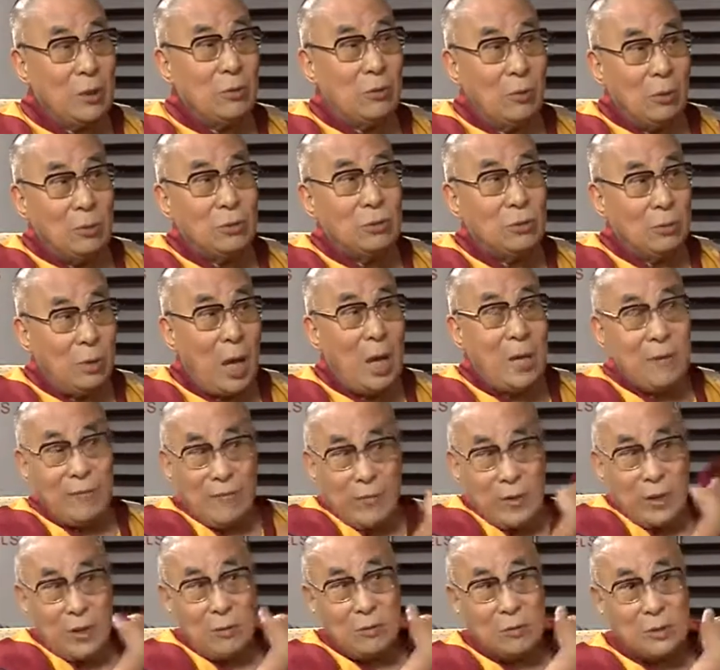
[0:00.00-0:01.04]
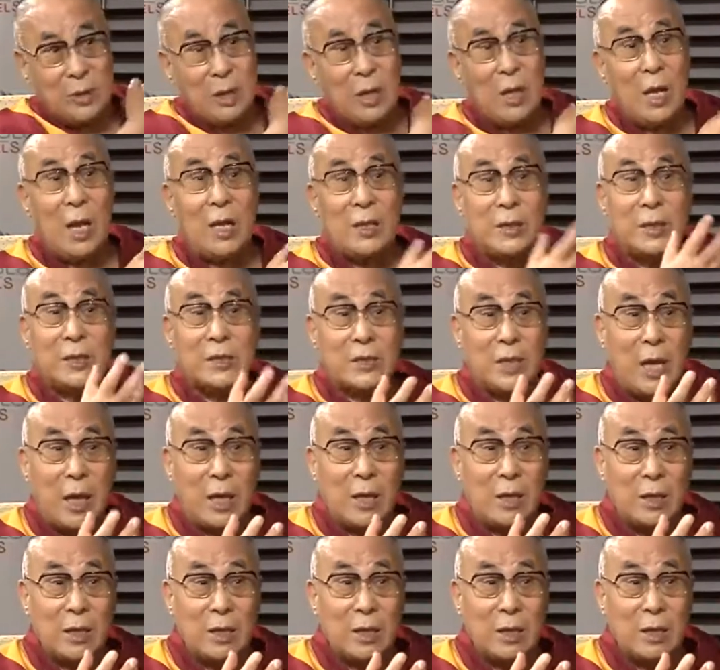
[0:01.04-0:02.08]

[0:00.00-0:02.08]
also, I feel, is a healthy sign.